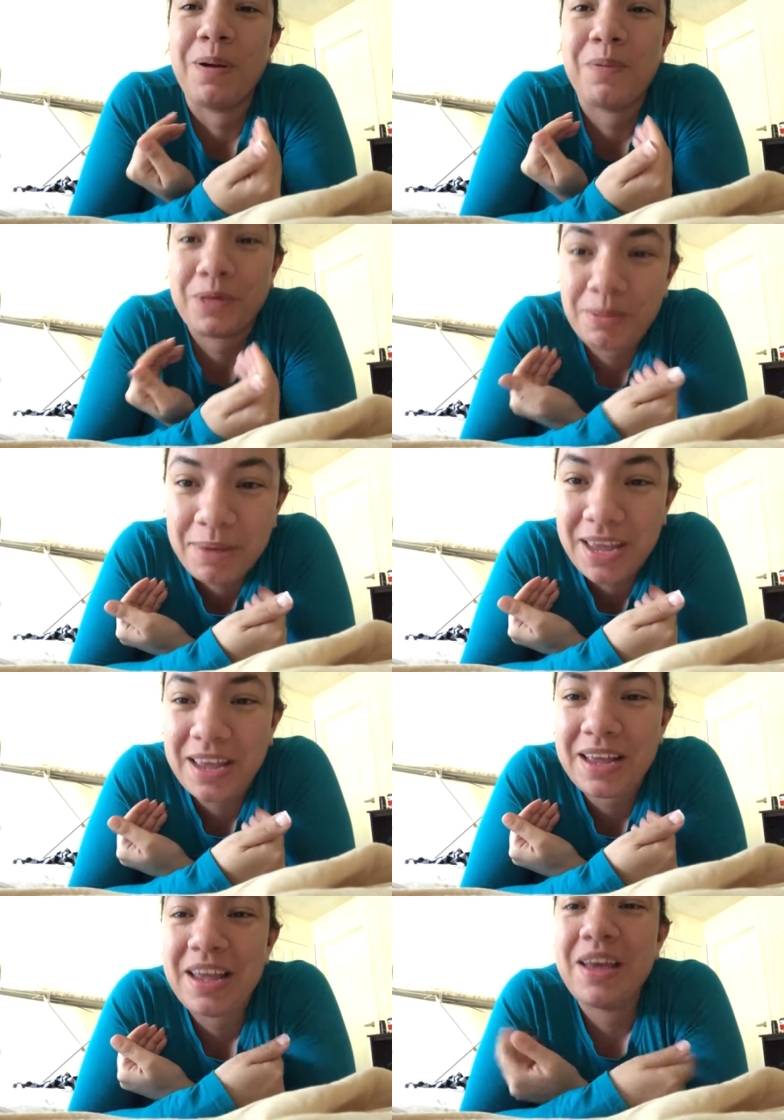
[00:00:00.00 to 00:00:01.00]
what's wrong
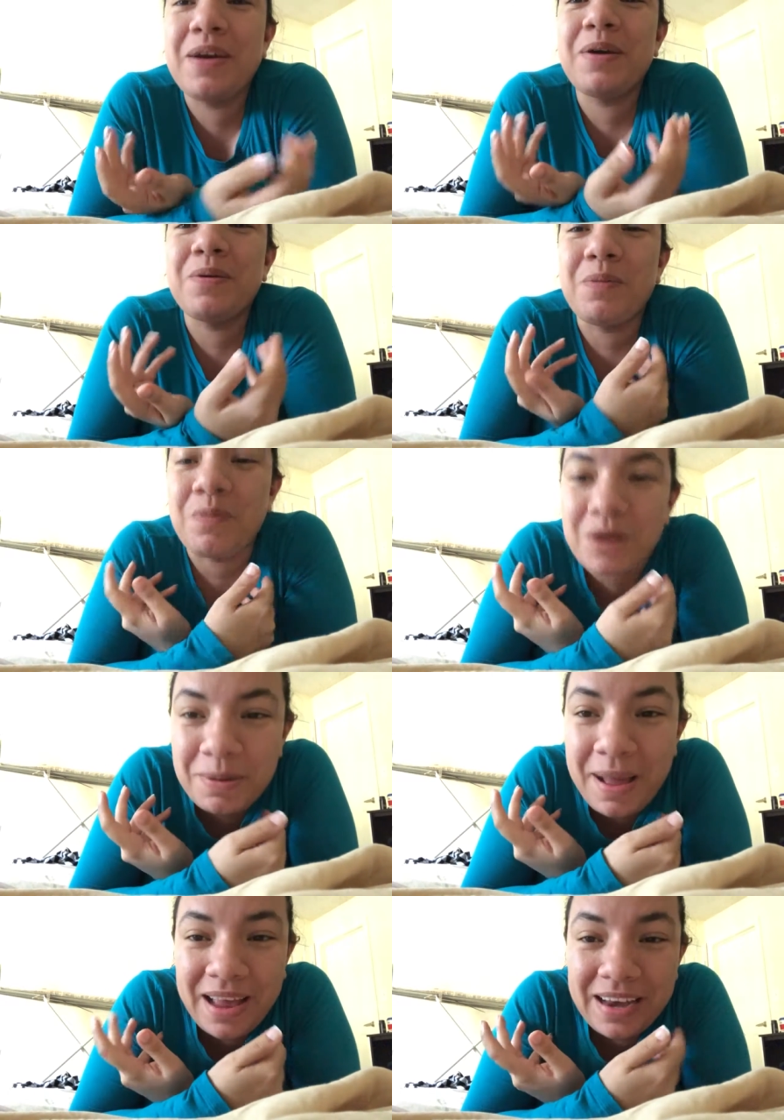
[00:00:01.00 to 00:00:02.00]
with me?
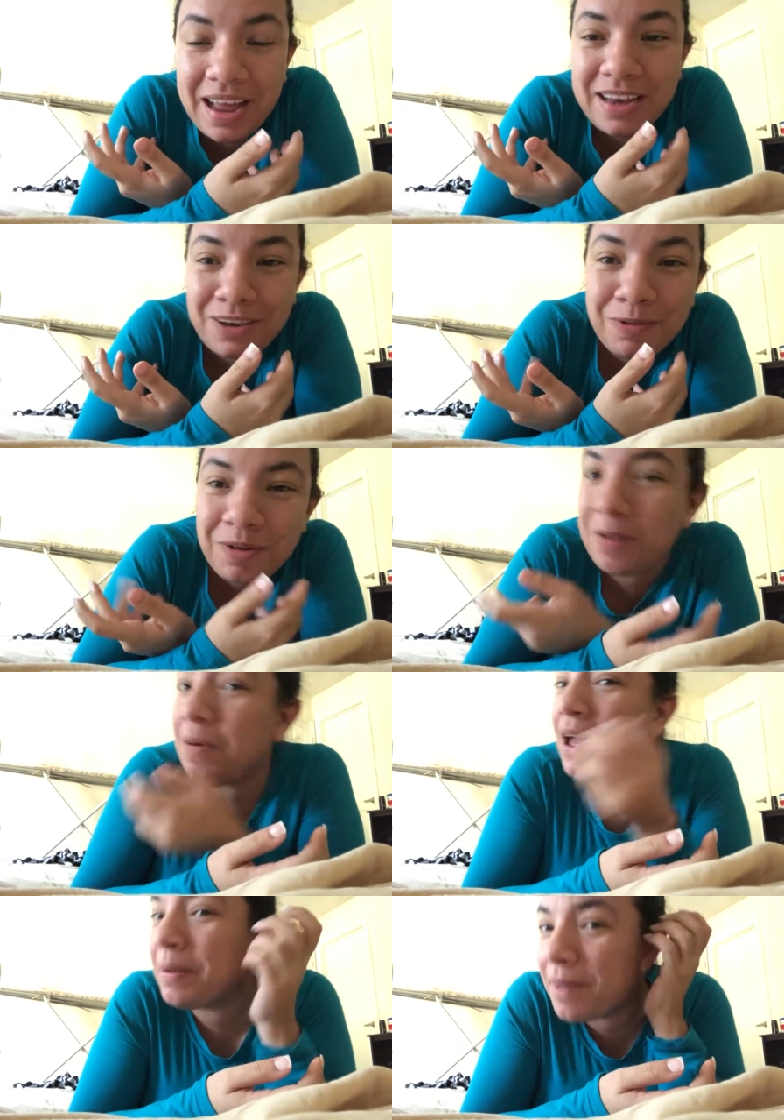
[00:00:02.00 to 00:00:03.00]
What am I
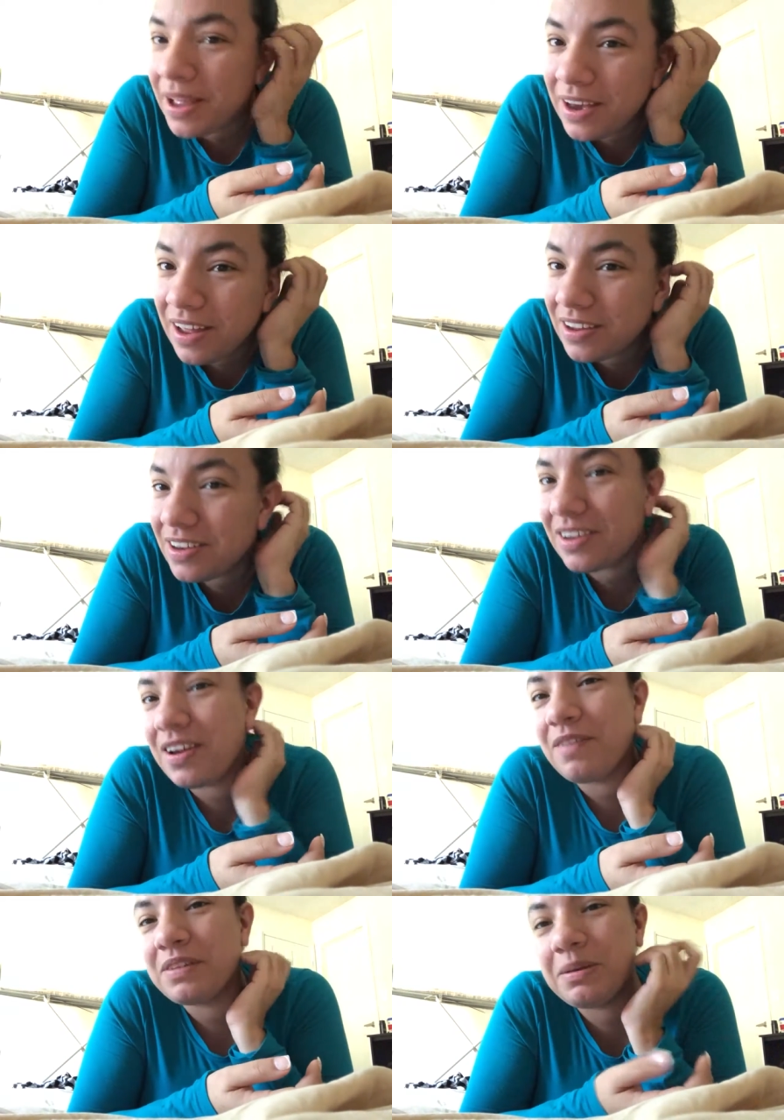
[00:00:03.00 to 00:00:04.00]
not doing? Why am I
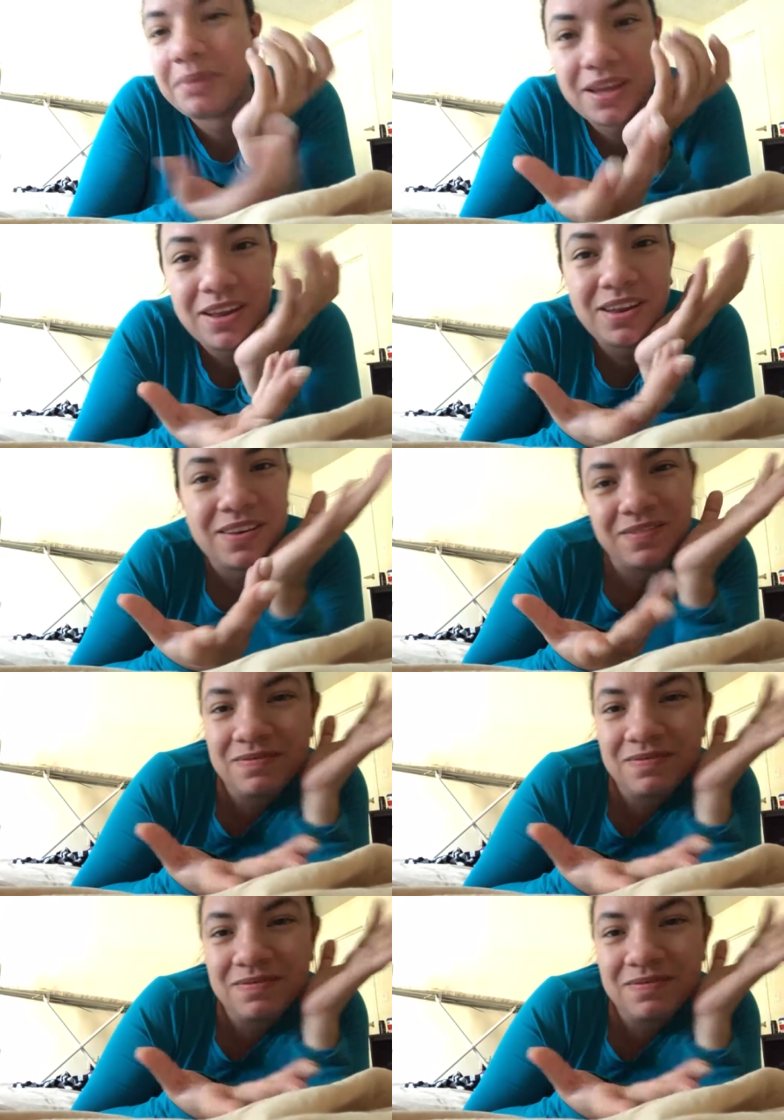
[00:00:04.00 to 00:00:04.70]
not good enough to